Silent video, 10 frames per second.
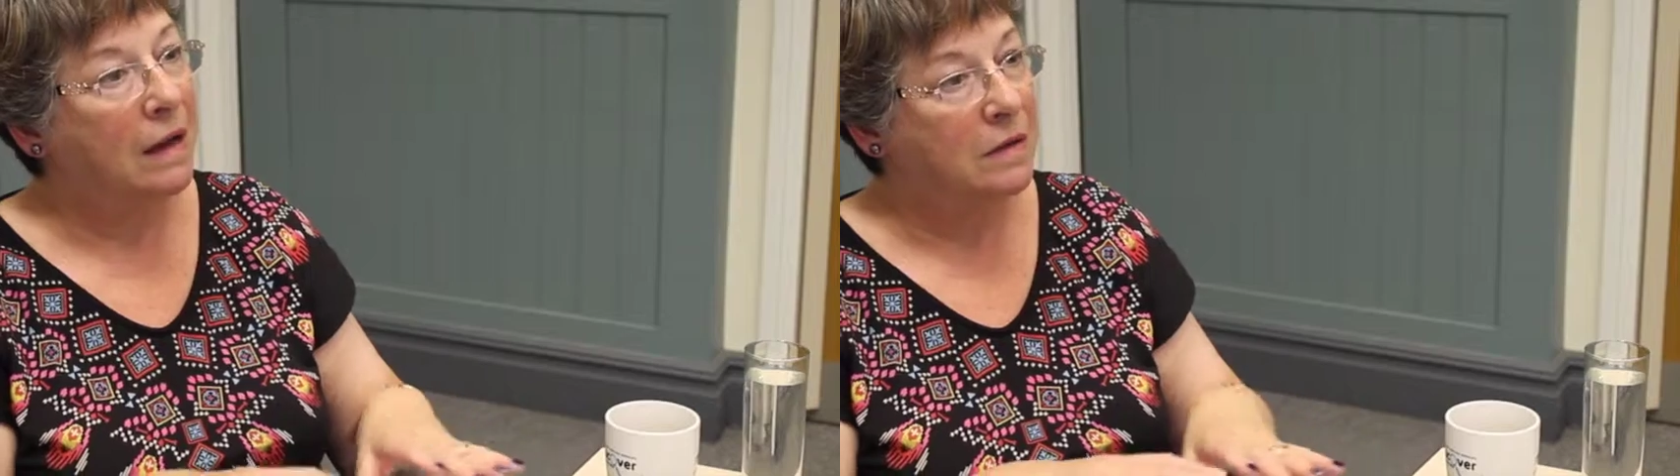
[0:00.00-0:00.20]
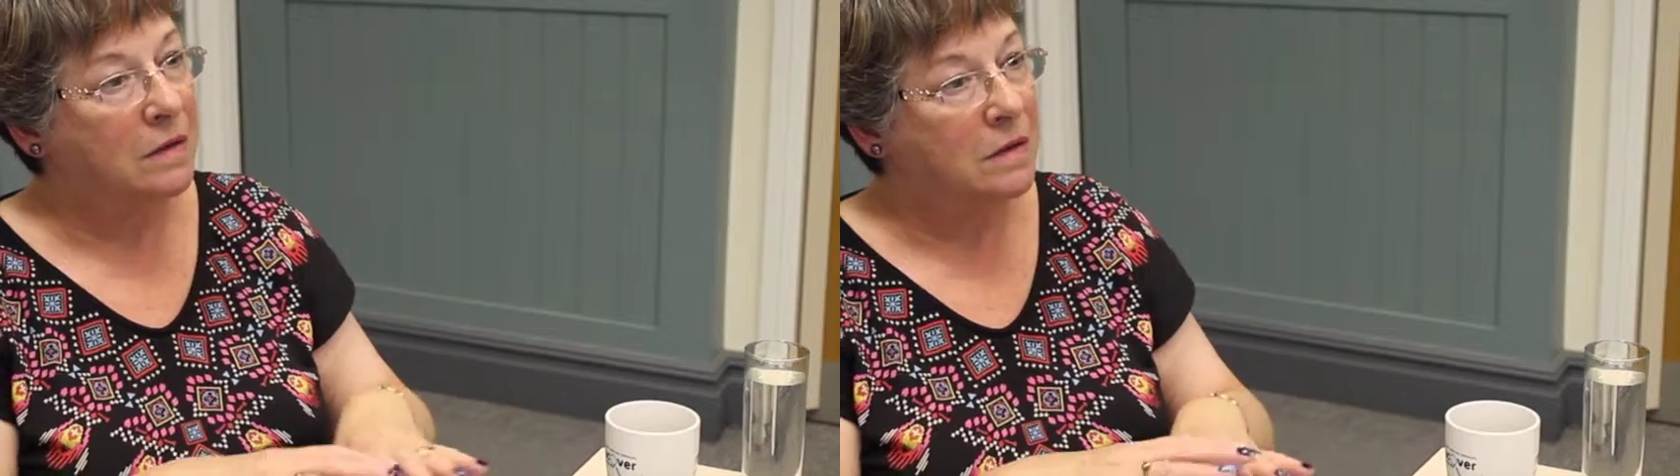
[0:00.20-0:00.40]

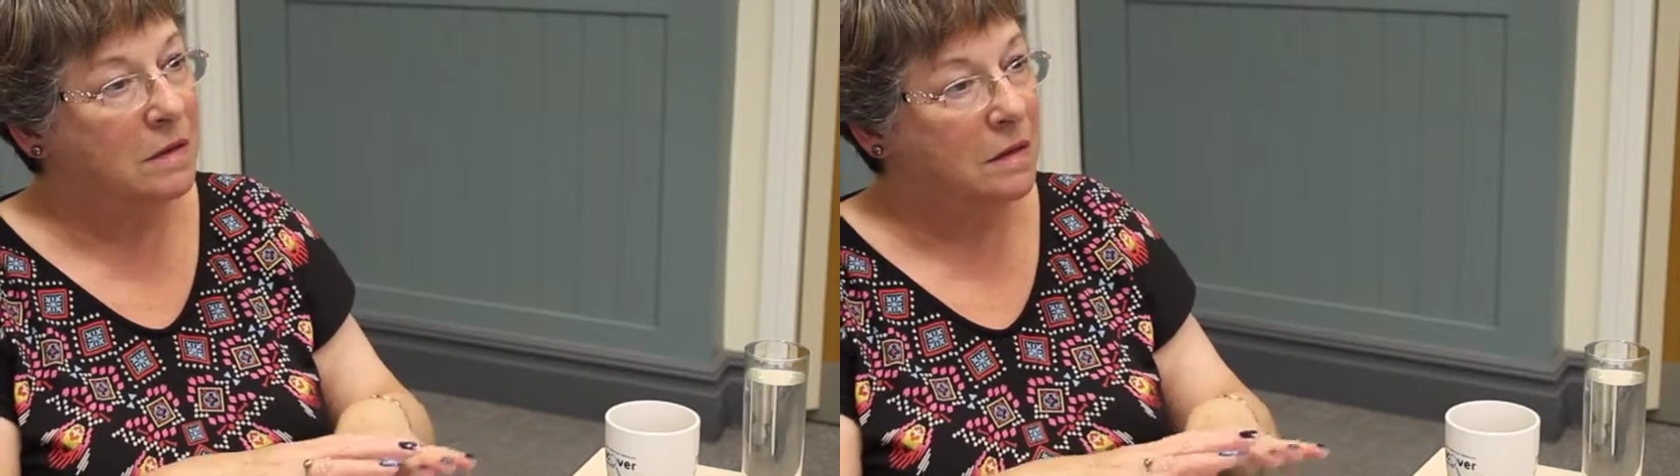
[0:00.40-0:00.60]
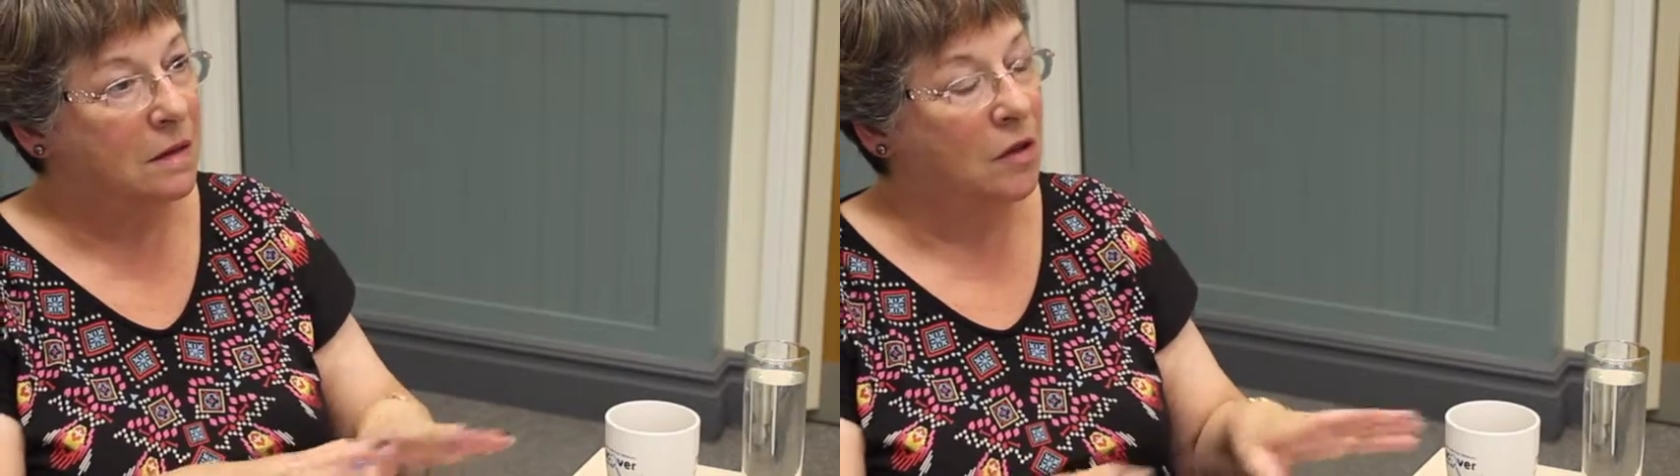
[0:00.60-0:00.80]
and
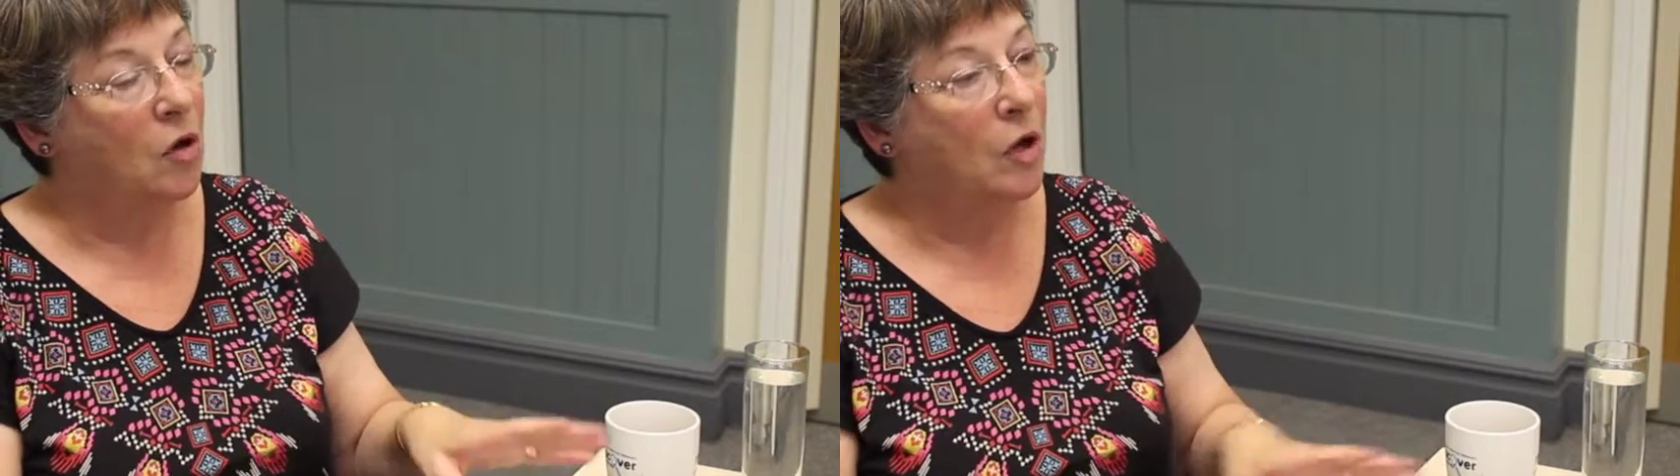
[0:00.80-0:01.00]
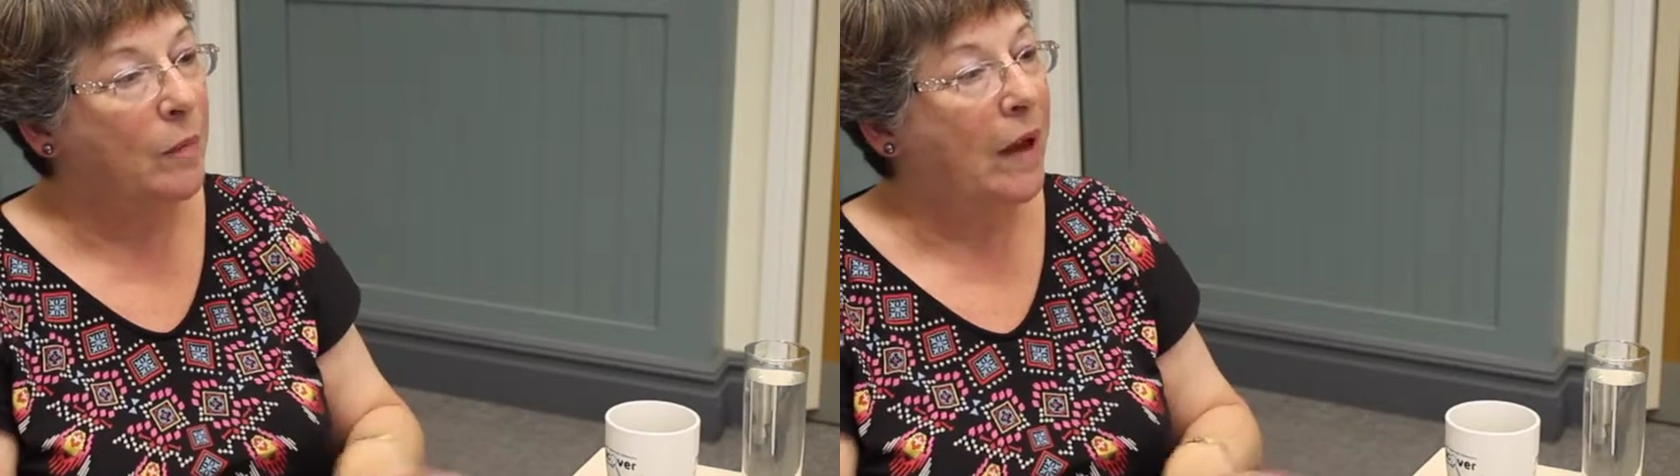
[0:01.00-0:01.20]

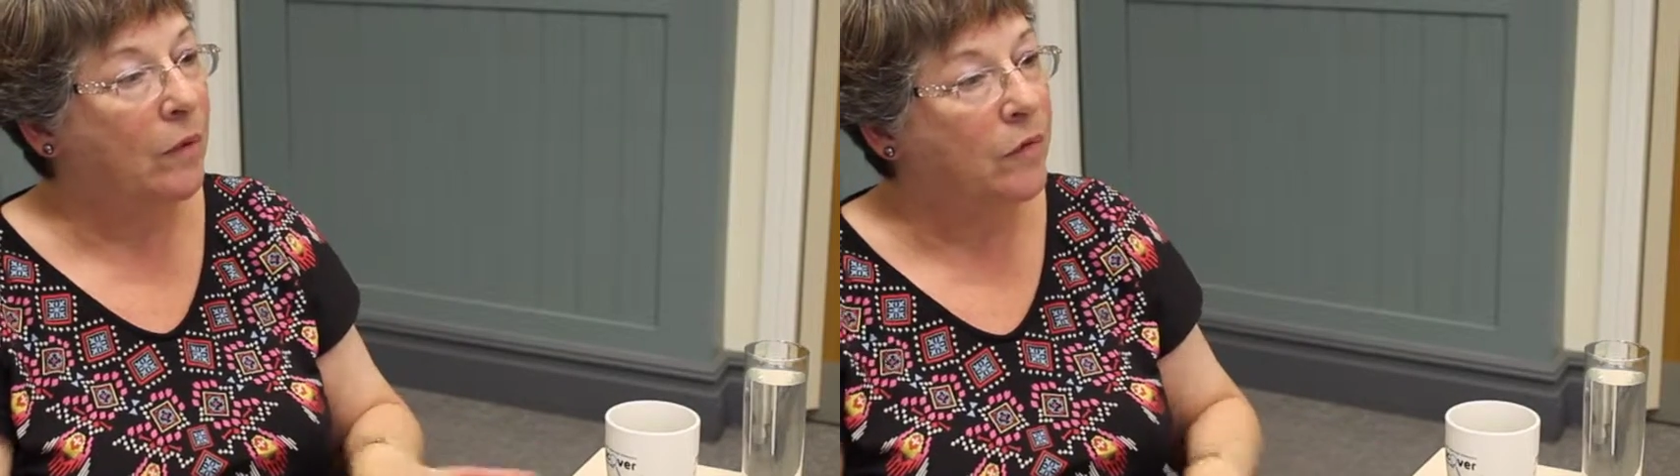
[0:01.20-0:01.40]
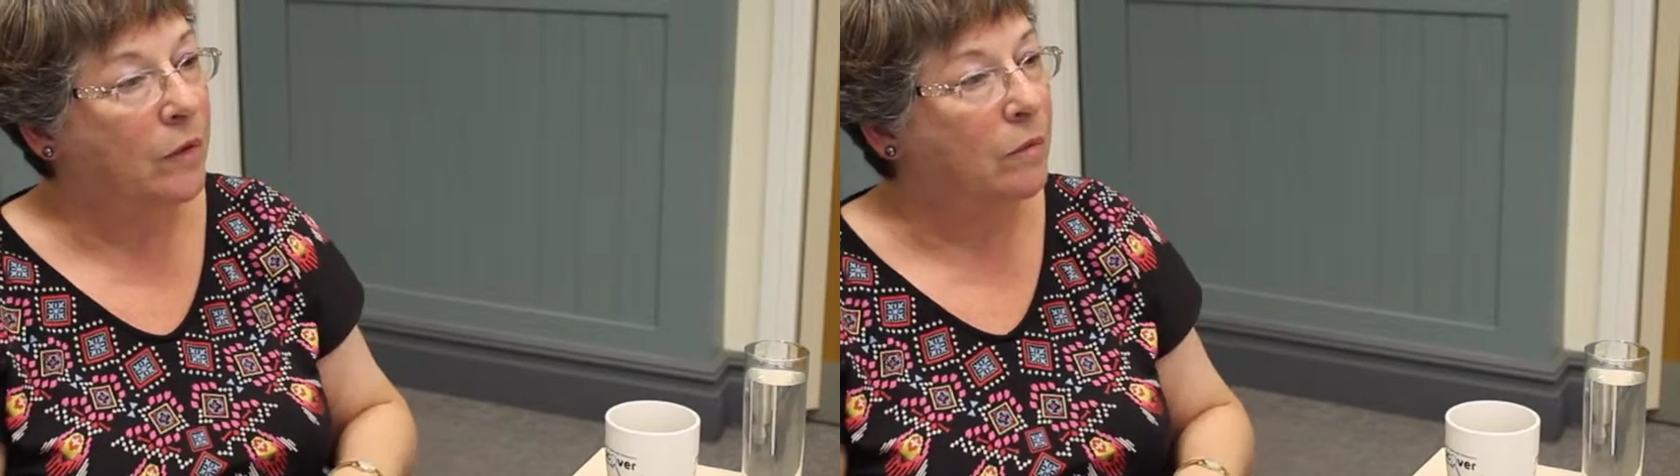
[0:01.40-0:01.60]
all
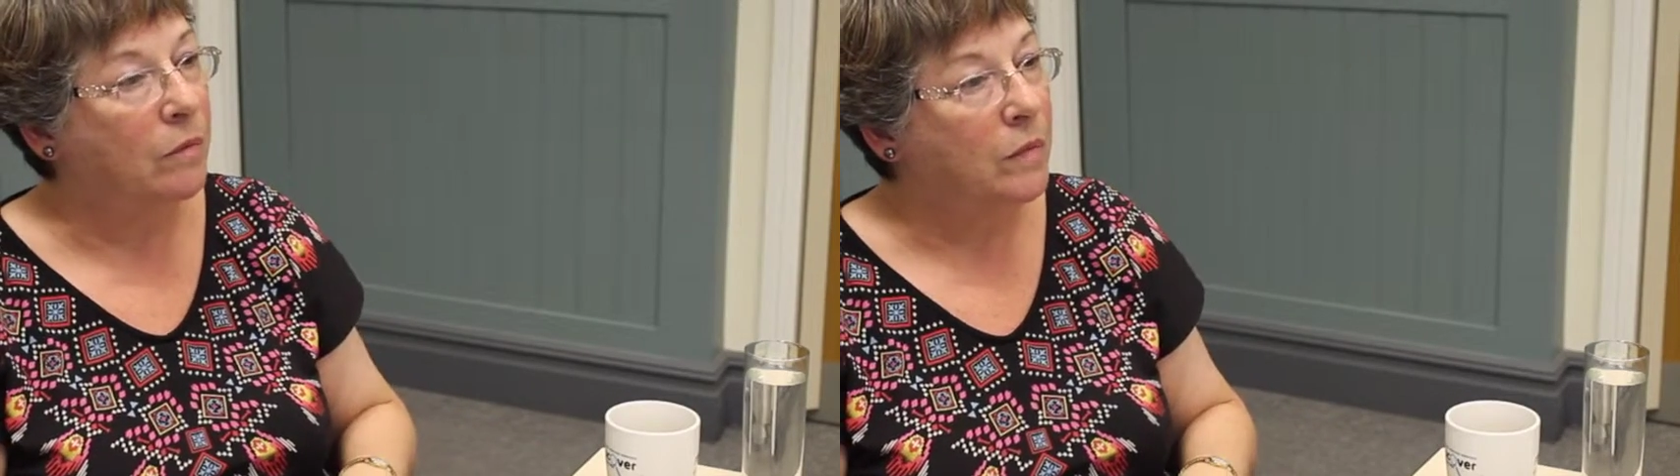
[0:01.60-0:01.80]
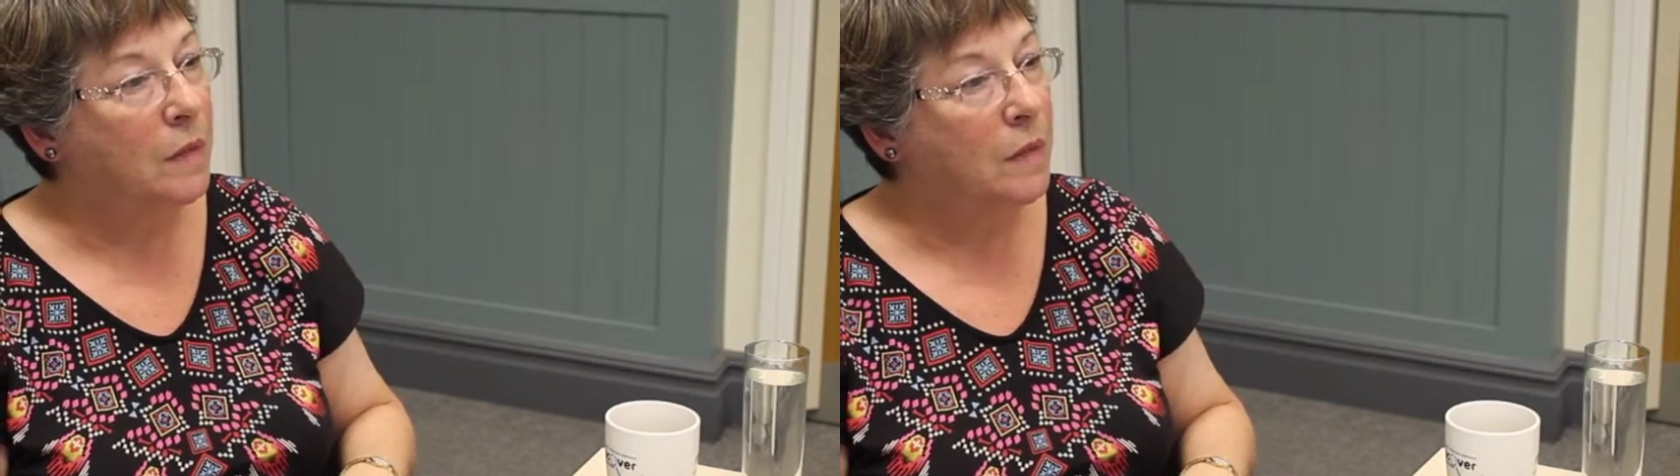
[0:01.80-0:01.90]
about them.